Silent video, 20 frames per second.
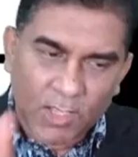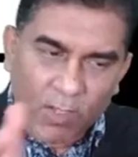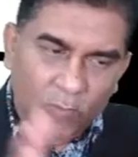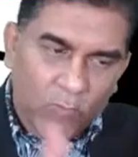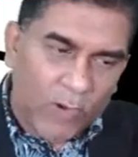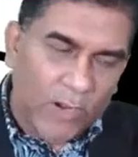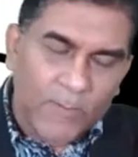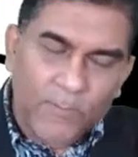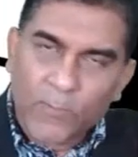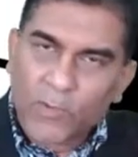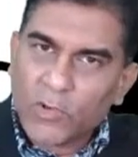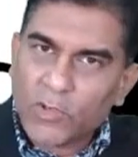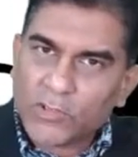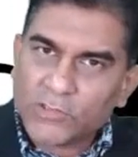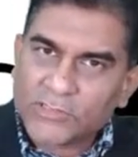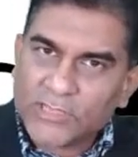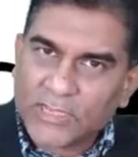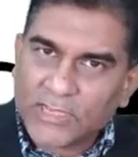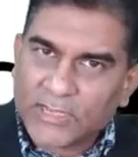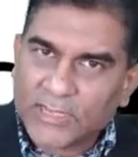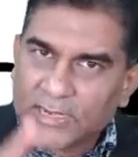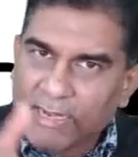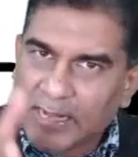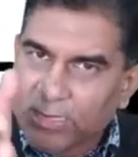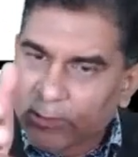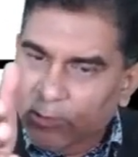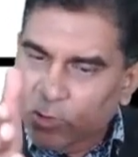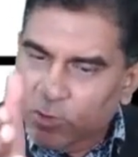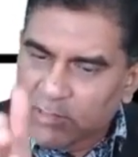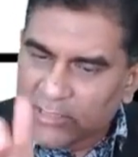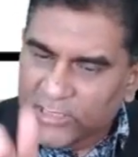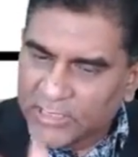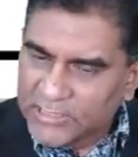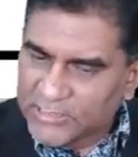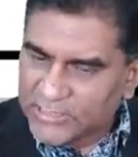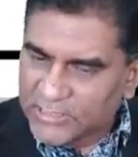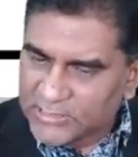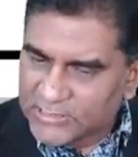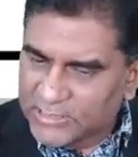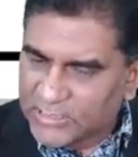One monosaccharide,
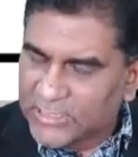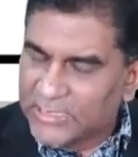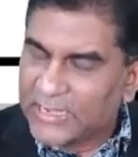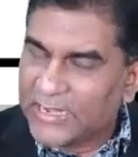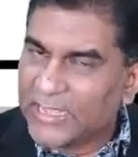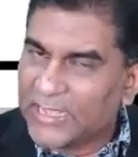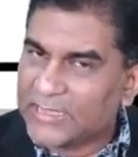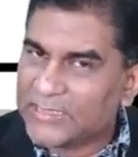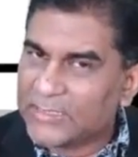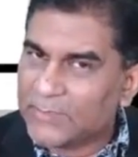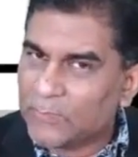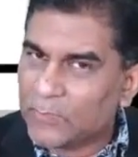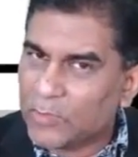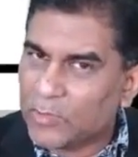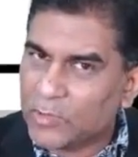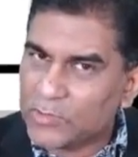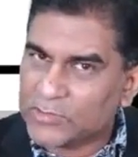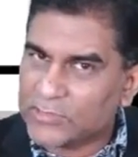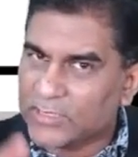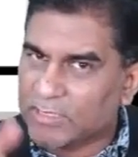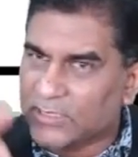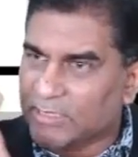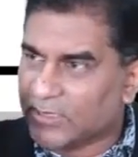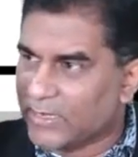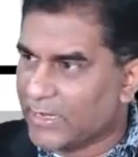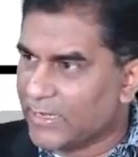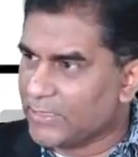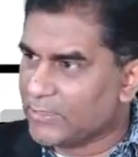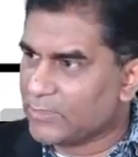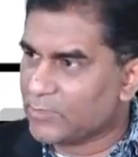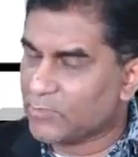condensation, another monosaccharide,